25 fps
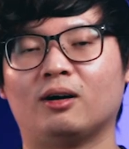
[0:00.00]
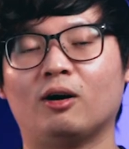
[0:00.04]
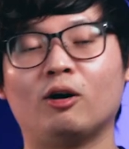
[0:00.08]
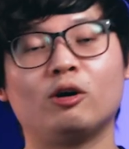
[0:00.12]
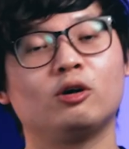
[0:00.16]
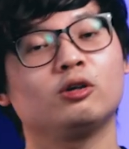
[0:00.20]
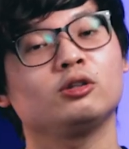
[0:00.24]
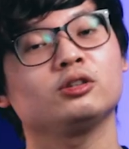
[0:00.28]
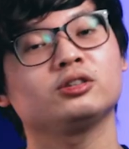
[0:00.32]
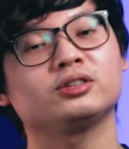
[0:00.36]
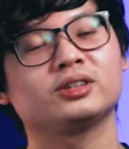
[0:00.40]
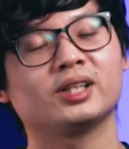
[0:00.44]

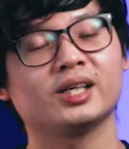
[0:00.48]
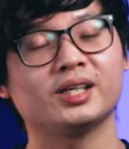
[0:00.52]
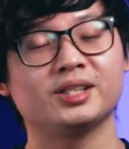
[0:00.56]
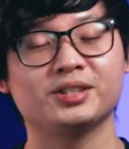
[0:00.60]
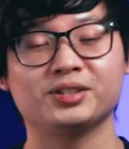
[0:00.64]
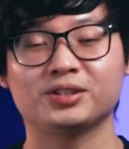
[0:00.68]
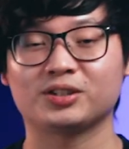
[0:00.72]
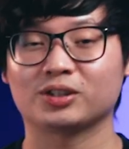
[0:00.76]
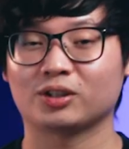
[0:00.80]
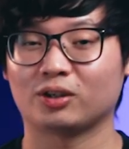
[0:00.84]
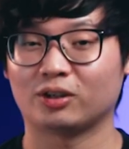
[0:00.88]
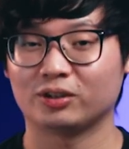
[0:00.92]
All
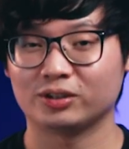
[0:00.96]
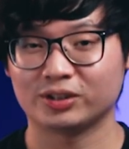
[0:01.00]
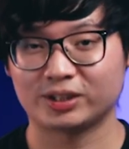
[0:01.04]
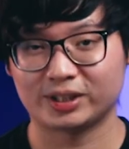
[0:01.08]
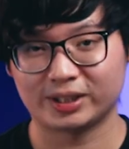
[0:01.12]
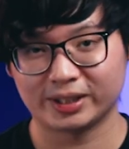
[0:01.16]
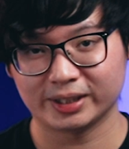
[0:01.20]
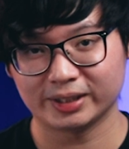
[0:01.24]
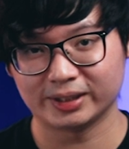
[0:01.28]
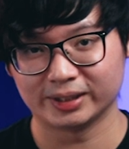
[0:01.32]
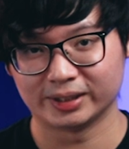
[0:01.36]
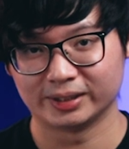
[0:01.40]
things
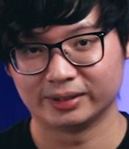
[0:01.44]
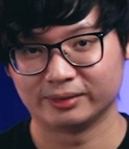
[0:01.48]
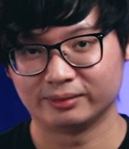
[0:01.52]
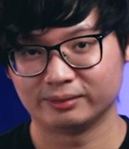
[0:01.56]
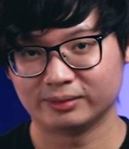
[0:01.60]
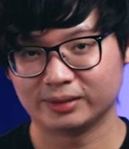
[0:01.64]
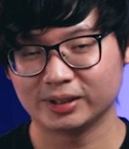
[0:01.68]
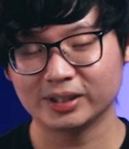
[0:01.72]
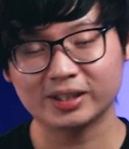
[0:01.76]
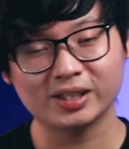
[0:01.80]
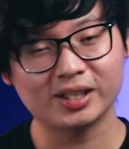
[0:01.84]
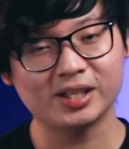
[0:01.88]

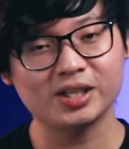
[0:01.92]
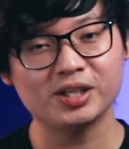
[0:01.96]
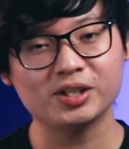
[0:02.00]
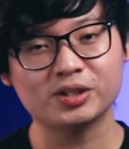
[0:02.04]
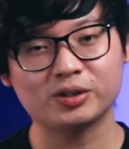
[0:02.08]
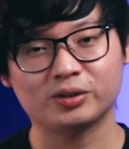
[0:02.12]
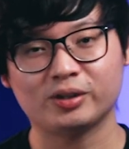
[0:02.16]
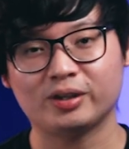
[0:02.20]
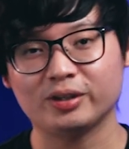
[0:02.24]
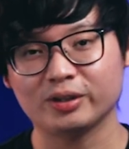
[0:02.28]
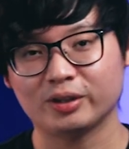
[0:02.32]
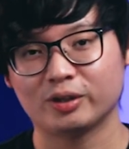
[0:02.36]
considered, the
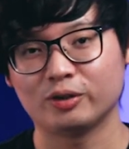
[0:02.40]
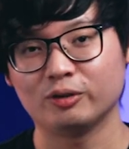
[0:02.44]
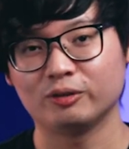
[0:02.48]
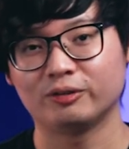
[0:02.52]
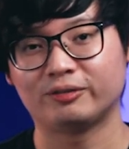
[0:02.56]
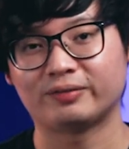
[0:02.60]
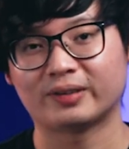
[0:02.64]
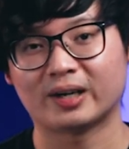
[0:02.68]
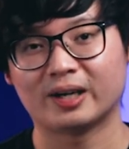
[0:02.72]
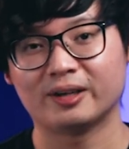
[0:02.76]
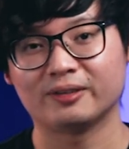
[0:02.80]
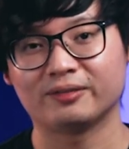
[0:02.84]
Keychron
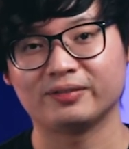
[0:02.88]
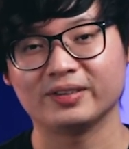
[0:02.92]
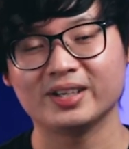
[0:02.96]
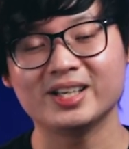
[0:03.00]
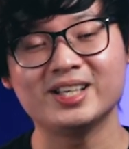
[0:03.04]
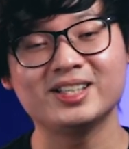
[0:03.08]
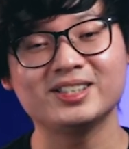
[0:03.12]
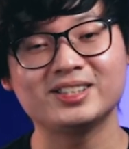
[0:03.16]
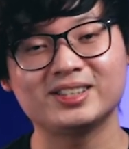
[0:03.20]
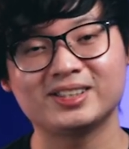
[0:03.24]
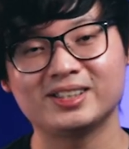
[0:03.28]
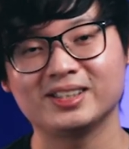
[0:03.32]
Q5
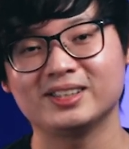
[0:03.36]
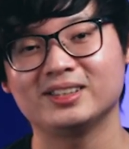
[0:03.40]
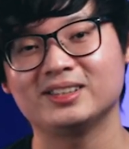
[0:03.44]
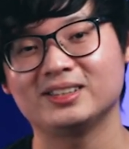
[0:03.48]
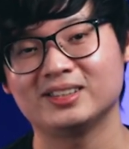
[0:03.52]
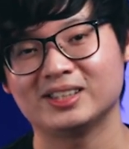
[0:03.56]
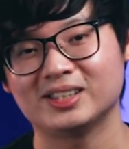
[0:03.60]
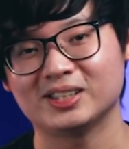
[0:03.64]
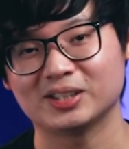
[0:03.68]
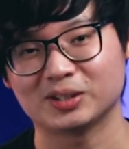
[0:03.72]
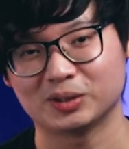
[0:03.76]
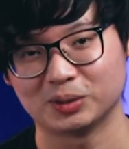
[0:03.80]
is
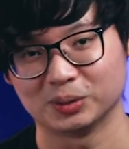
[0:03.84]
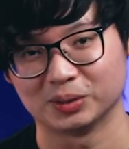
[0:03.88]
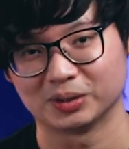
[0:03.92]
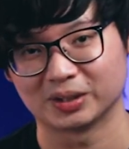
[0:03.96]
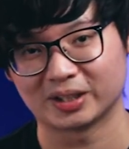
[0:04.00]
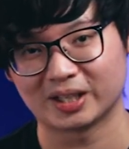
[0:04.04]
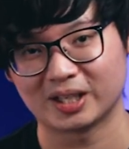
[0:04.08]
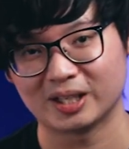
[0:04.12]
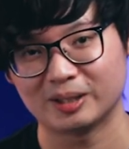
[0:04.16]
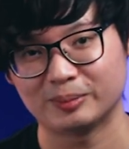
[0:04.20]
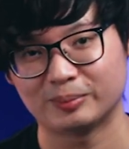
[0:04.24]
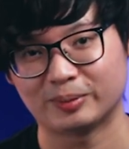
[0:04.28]
still a
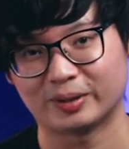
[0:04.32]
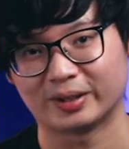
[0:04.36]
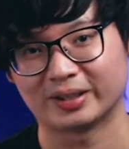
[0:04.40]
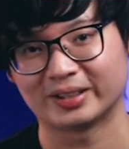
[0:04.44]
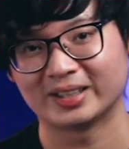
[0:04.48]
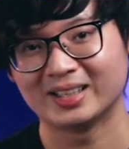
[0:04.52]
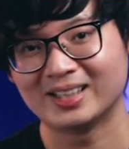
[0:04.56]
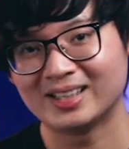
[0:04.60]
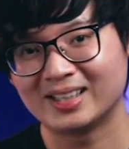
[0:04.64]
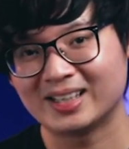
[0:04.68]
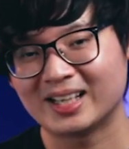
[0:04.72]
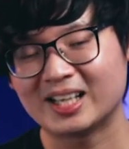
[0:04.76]
good
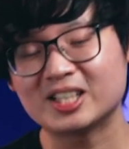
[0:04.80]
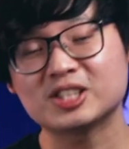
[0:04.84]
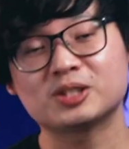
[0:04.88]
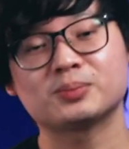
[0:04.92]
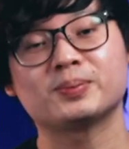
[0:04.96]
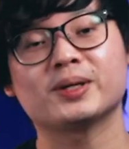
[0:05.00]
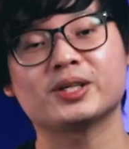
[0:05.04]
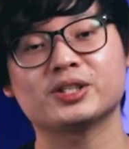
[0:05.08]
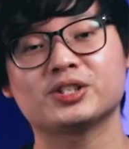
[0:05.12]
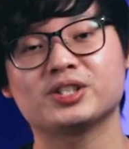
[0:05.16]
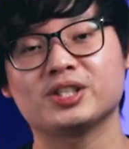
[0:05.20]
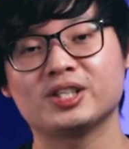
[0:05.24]
keyboard,
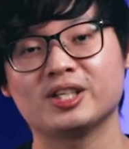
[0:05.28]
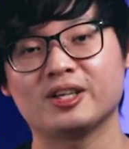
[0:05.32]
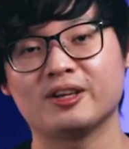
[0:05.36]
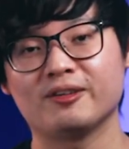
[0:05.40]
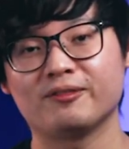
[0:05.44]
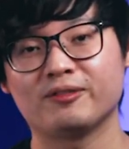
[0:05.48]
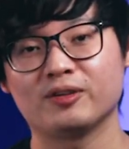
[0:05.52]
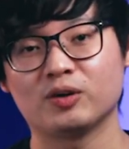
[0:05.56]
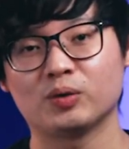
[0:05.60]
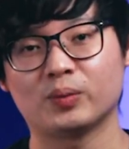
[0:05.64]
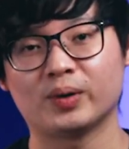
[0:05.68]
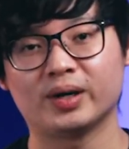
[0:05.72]
especially
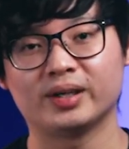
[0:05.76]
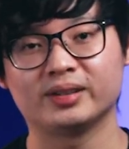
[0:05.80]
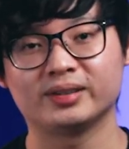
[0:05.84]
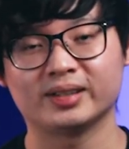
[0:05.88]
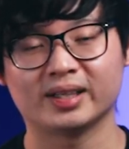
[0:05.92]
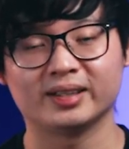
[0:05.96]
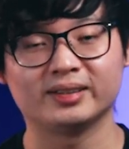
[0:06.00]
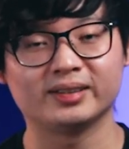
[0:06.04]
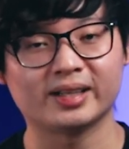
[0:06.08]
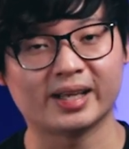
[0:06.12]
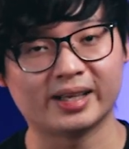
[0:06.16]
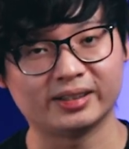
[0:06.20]
if you
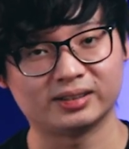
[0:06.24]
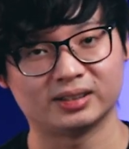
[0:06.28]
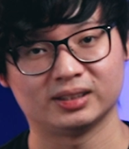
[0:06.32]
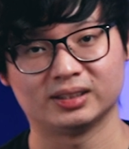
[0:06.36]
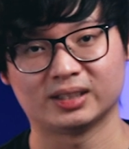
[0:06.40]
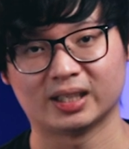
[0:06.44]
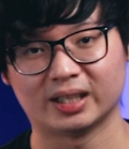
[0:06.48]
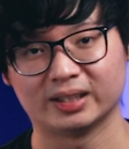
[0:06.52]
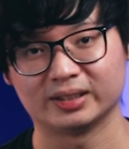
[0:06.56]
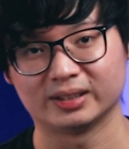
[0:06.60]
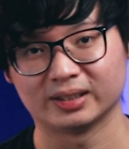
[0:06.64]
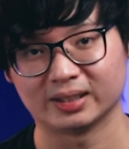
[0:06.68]
want an
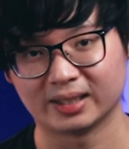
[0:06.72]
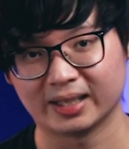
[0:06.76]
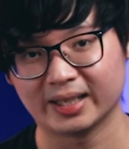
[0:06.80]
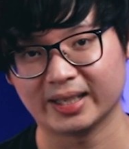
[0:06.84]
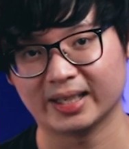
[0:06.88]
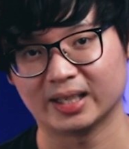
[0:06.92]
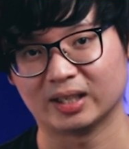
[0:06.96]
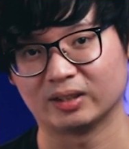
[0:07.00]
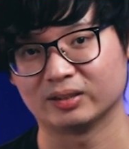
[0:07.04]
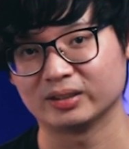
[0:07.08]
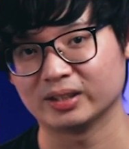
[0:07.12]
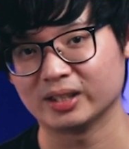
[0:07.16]
1800
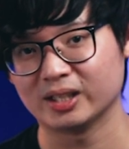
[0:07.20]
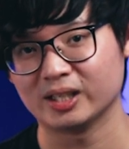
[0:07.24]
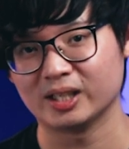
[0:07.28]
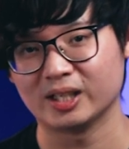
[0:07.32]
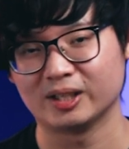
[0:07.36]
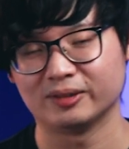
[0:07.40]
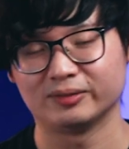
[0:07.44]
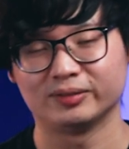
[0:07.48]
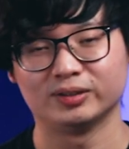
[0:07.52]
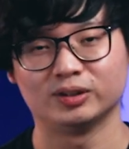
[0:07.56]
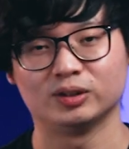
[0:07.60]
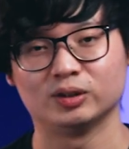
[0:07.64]
layout.
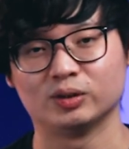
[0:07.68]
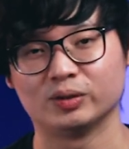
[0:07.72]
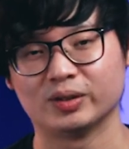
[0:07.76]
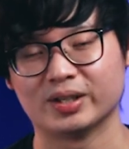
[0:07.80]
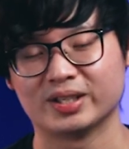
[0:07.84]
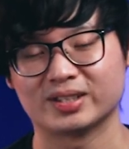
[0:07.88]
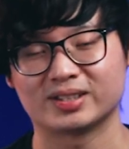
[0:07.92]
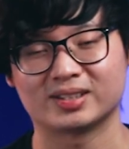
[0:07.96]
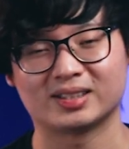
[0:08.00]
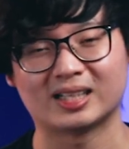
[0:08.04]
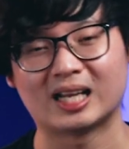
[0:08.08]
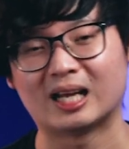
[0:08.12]
Even though
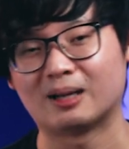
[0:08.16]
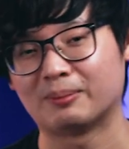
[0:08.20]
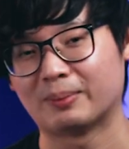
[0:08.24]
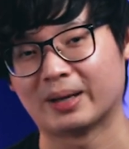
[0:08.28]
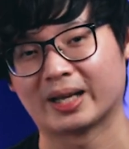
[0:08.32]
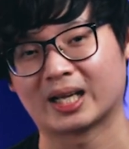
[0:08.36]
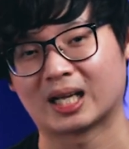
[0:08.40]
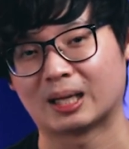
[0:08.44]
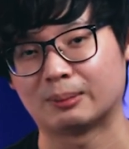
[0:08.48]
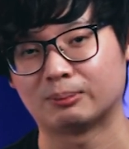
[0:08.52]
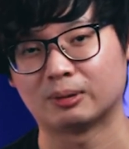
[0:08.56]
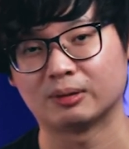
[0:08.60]
it's not
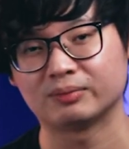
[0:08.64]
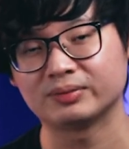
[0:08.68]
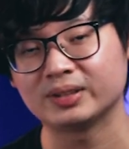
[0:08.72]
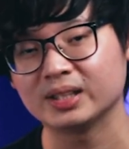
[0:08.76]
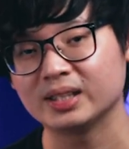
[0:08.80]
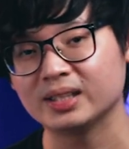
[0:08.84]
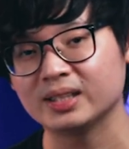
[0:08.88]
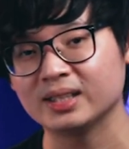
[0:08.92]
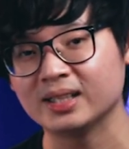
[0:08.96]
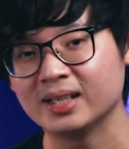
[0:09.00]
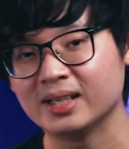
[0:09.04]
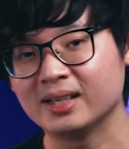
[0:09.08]
my cup of
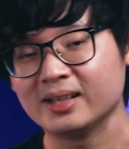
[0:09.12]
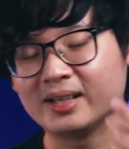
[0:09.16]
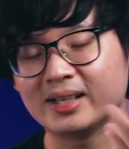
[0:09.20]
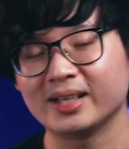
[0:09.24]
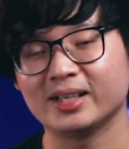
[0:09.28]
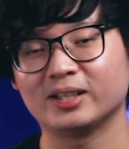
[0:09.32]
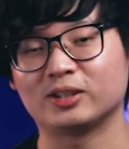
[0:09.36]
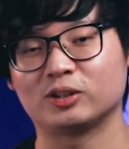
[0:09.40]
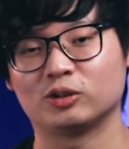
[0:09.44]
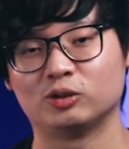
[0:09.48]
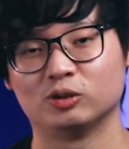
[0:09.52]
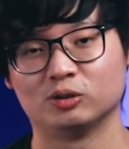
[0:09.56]
tea,
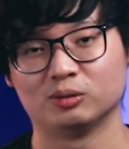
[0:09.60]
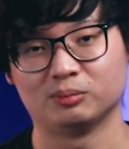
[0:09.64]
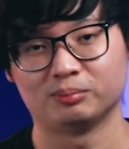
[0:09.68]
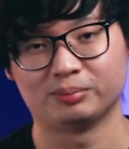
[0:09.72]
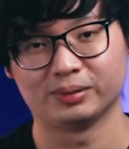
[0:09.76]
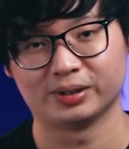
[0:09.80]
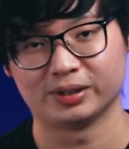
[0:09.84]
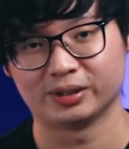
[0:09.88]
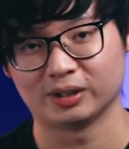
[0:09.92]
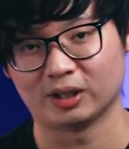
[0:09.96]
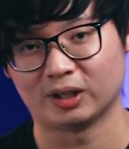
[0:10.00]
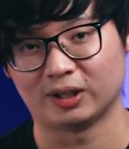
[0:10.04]
it could
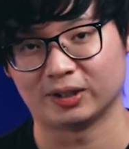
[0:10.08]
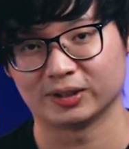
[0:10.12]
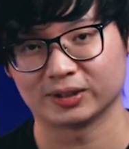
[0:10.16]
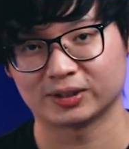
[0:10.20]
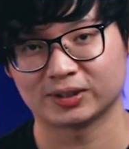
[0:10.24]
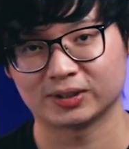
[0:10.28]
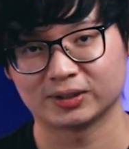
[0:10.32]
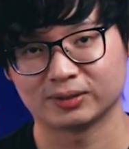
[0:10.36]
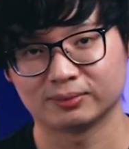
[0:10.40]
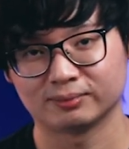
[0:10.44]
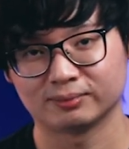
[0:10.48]
be yours.